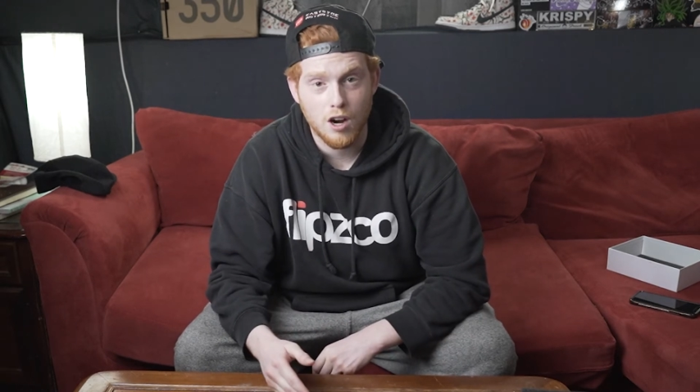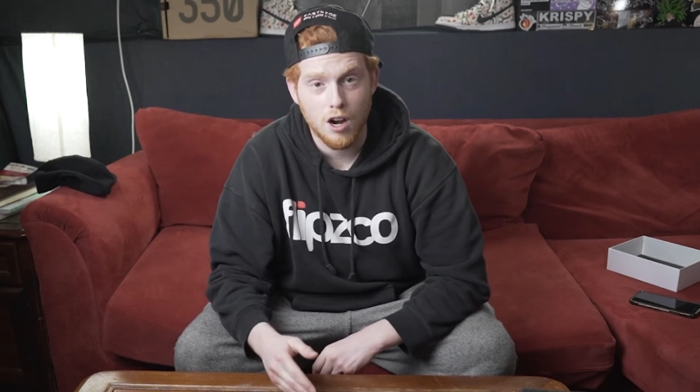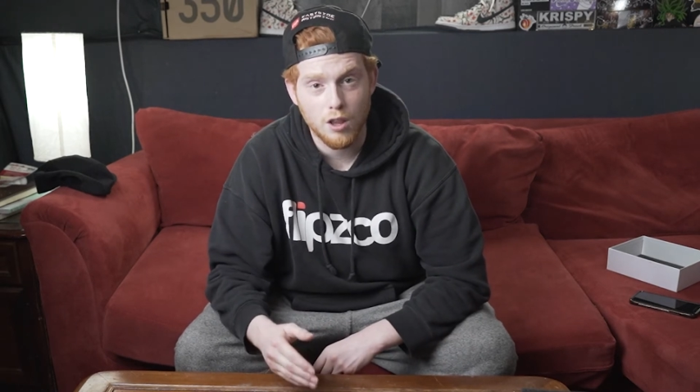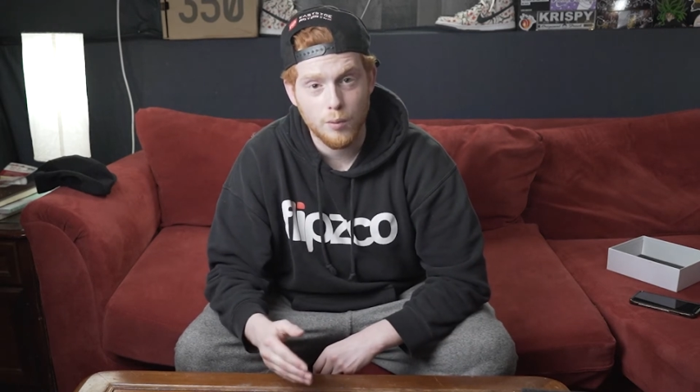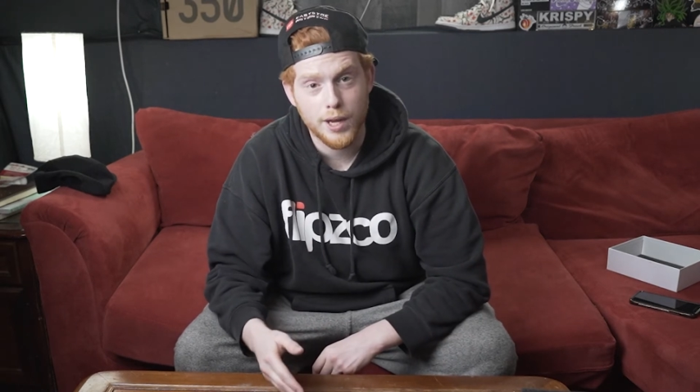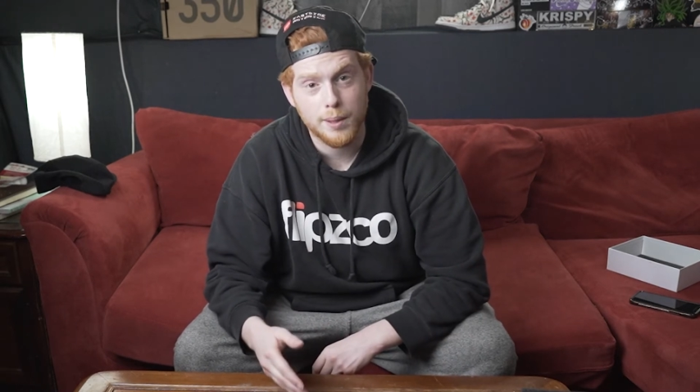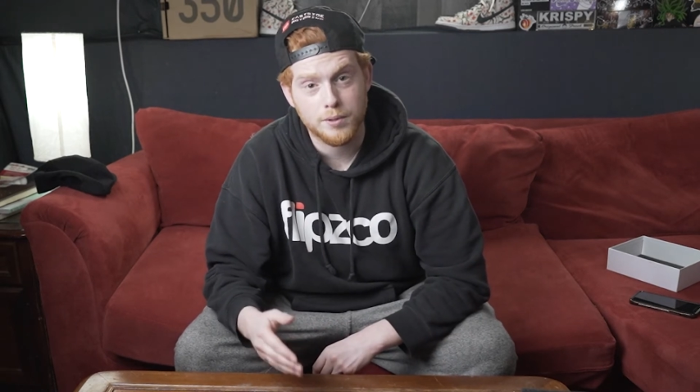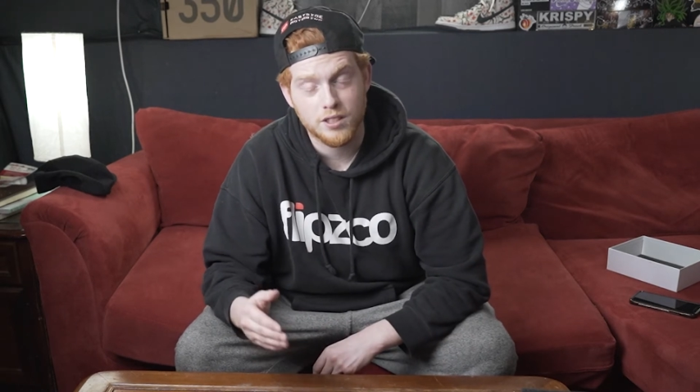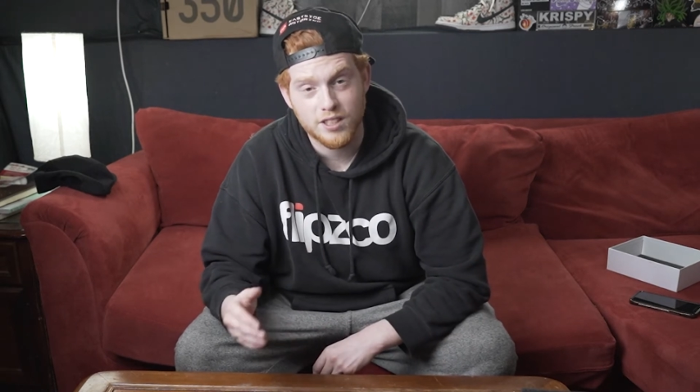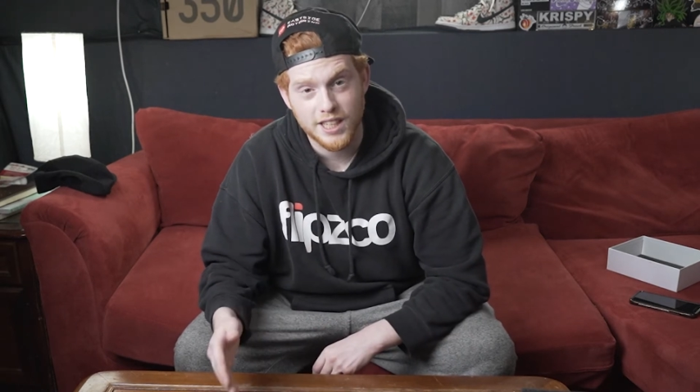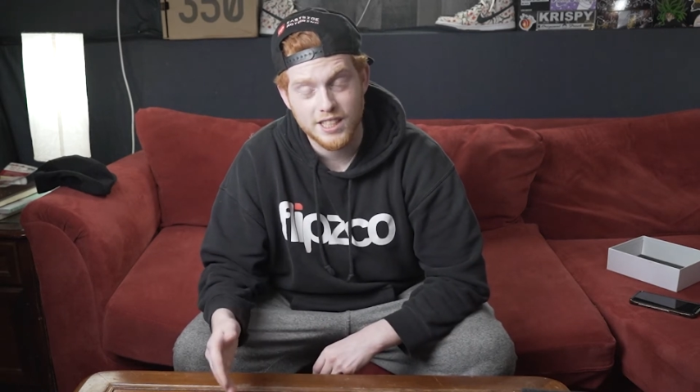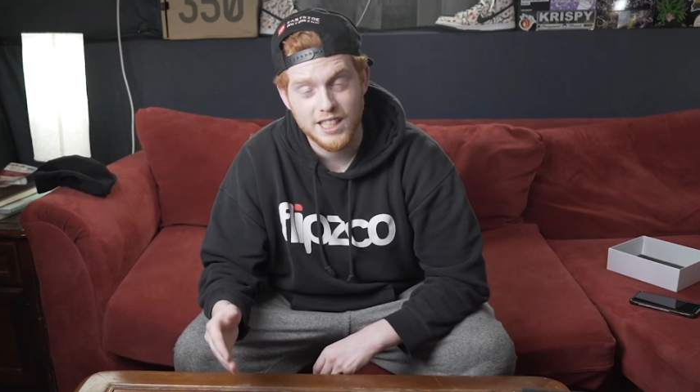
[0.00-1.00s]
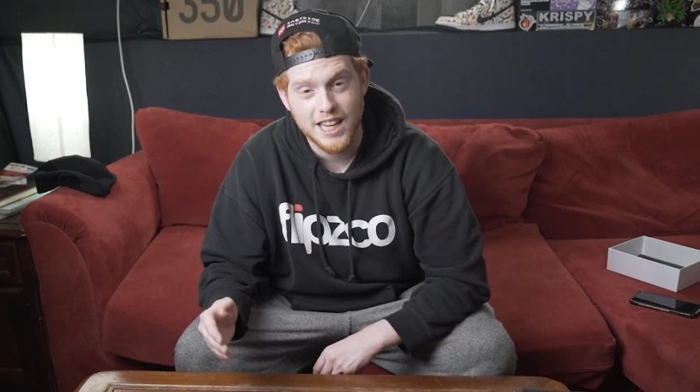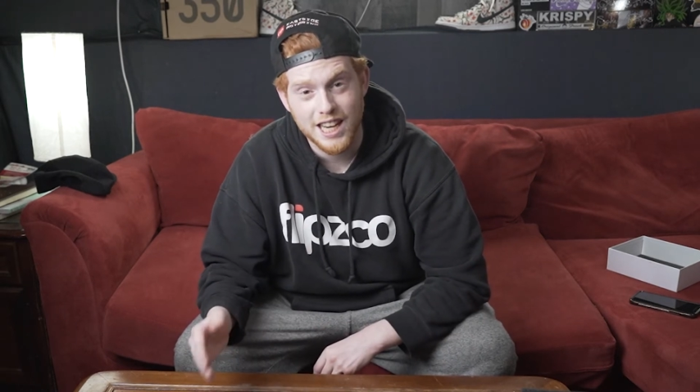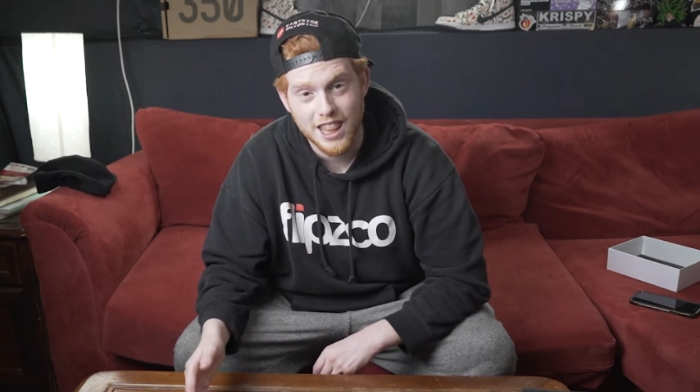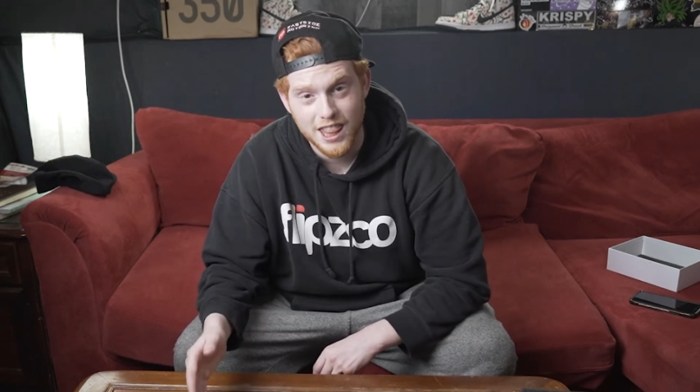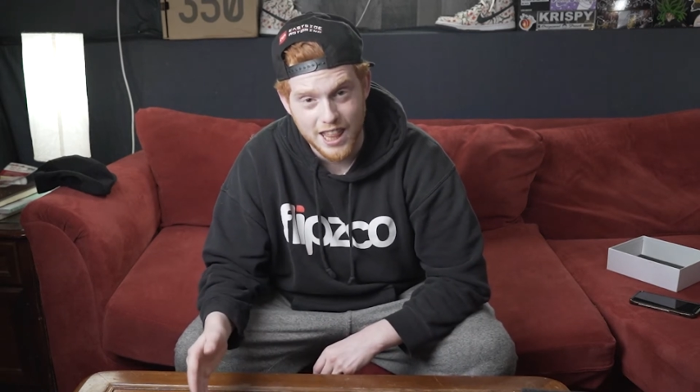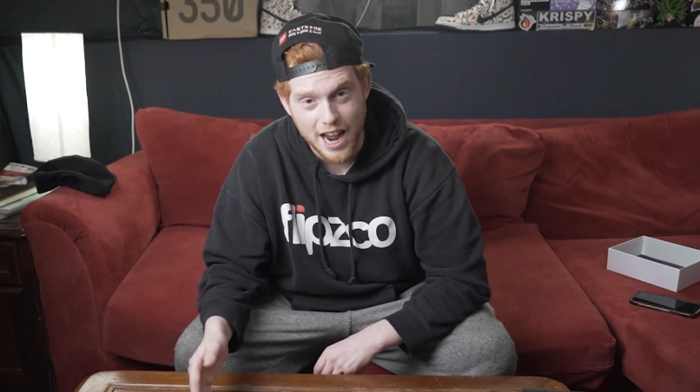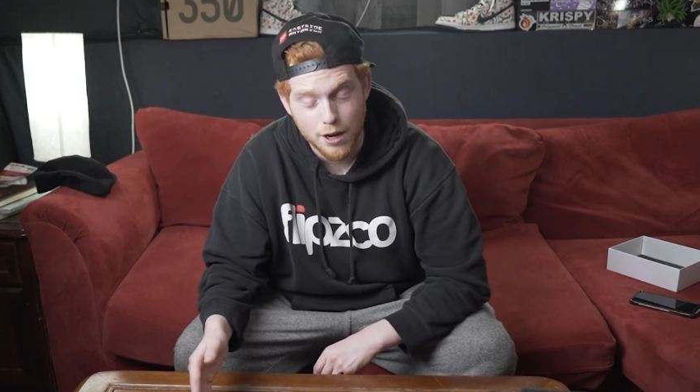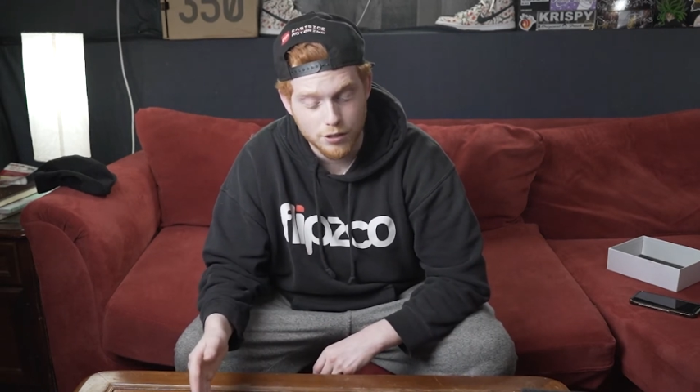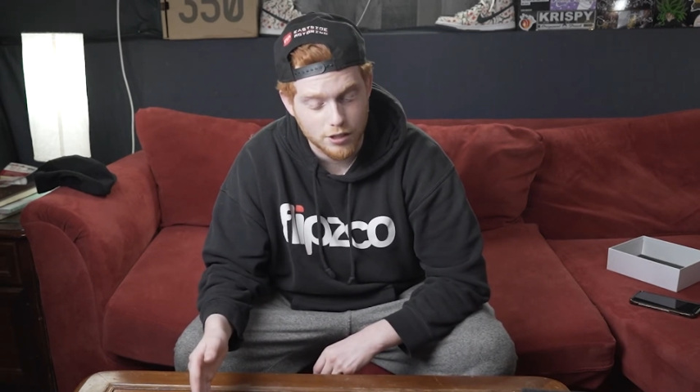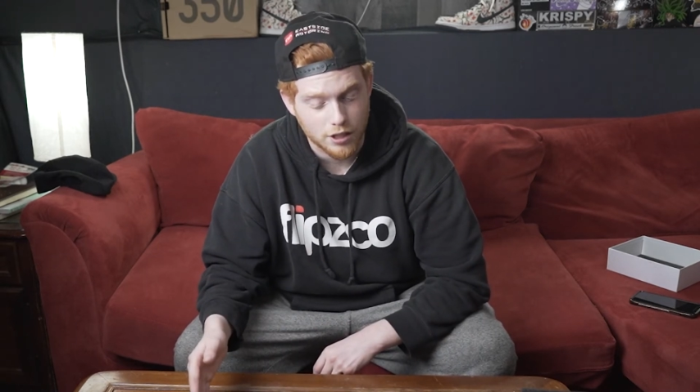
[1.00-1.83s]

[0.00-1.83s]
all the way up to 16,000